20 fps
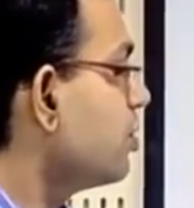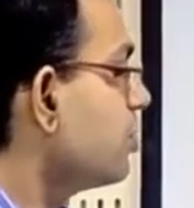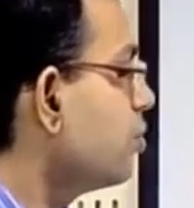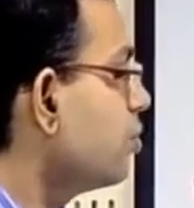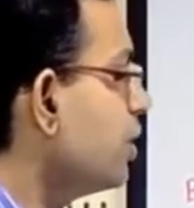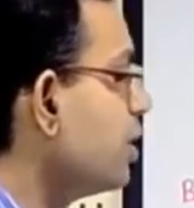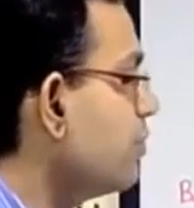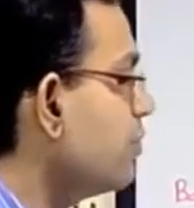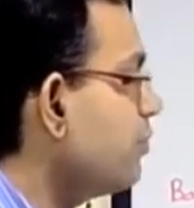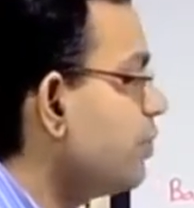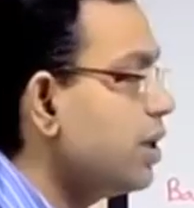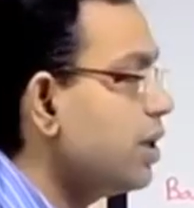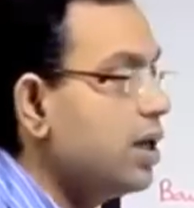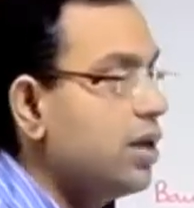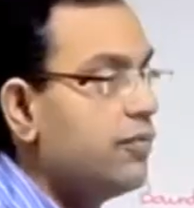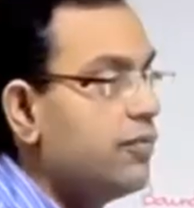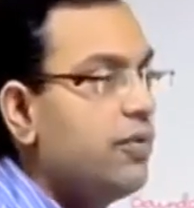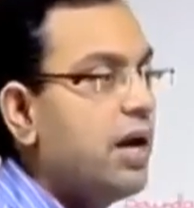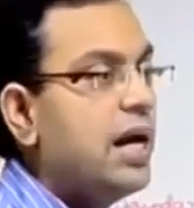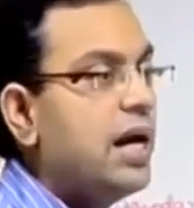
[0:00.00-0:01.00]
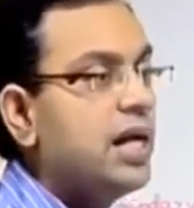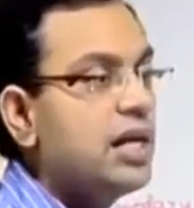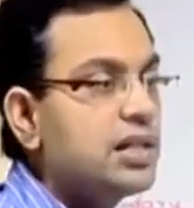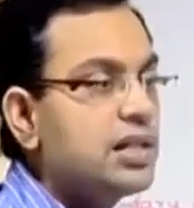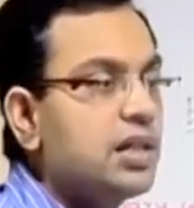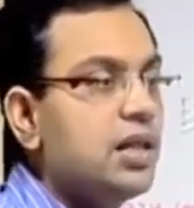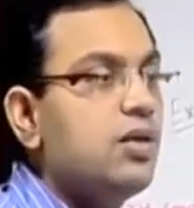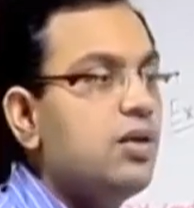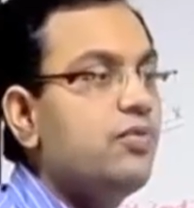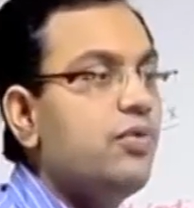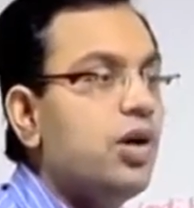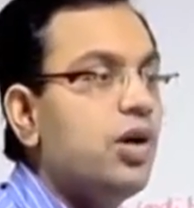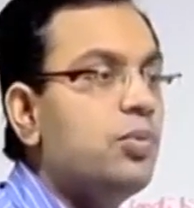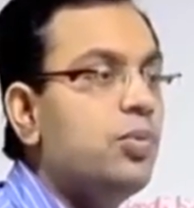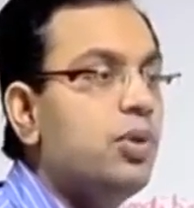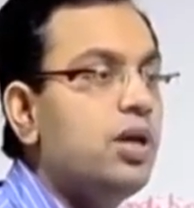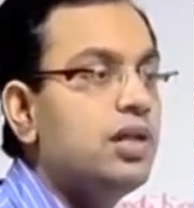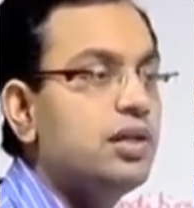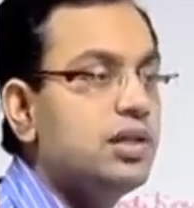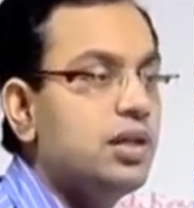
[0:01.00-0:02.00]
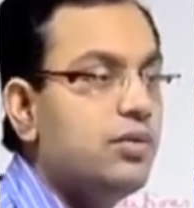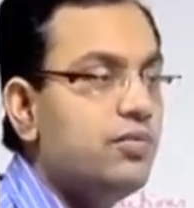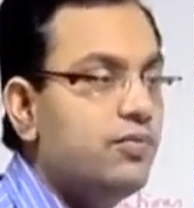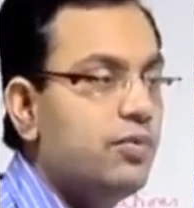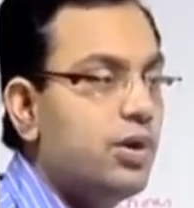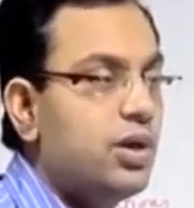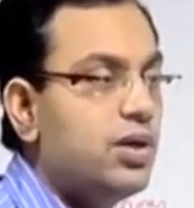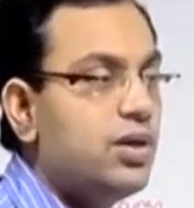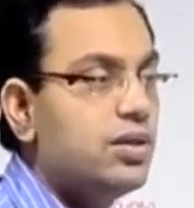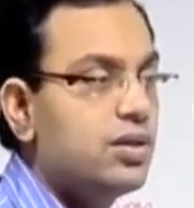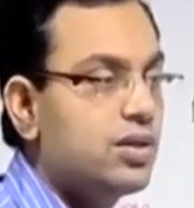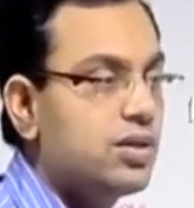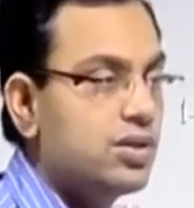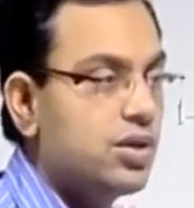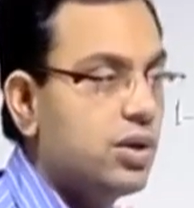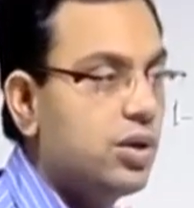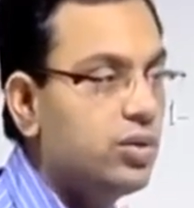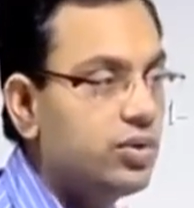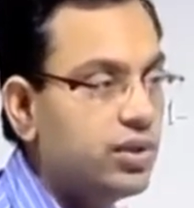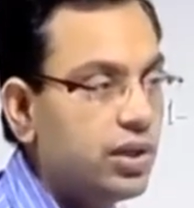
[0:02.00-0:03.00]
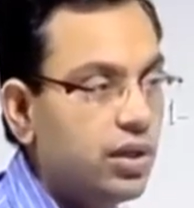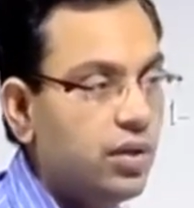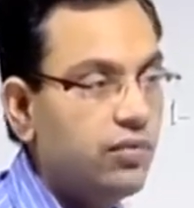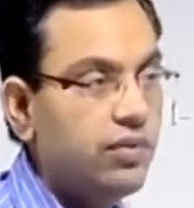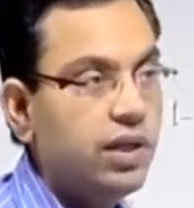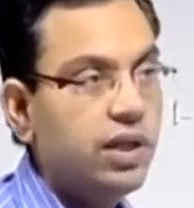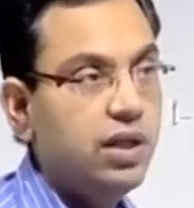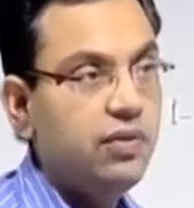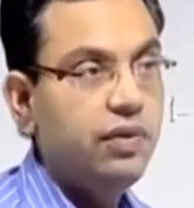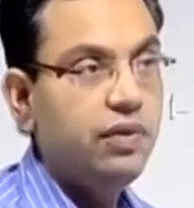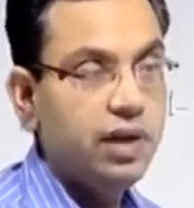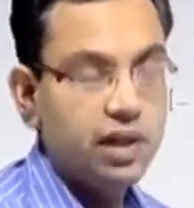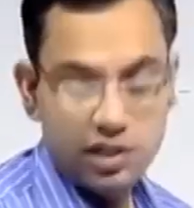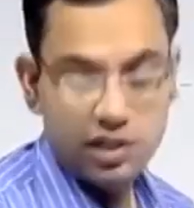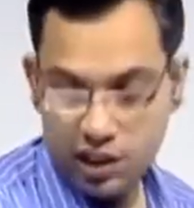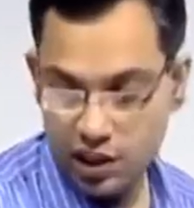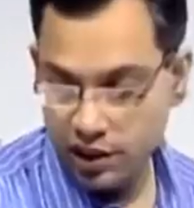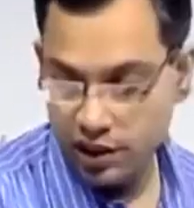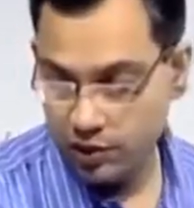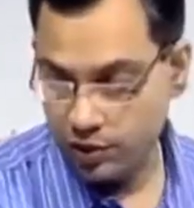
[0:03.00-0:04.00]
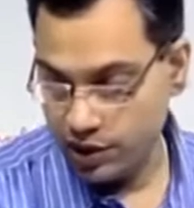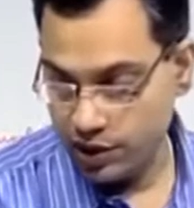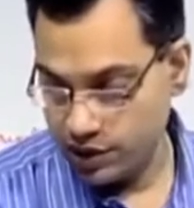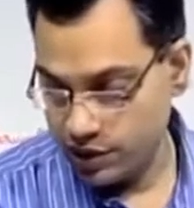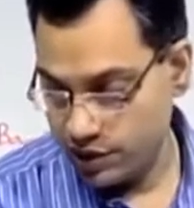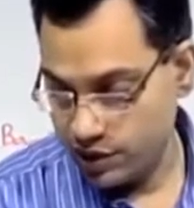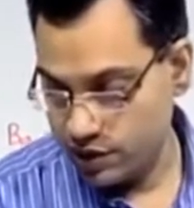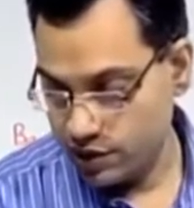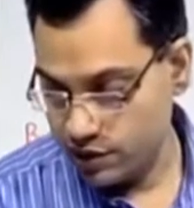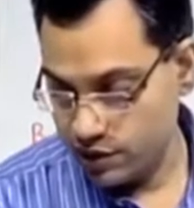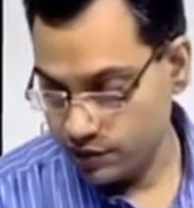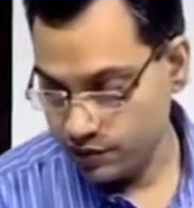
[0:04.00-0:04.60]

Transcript: going for a variational formulation for solution of the differential equations.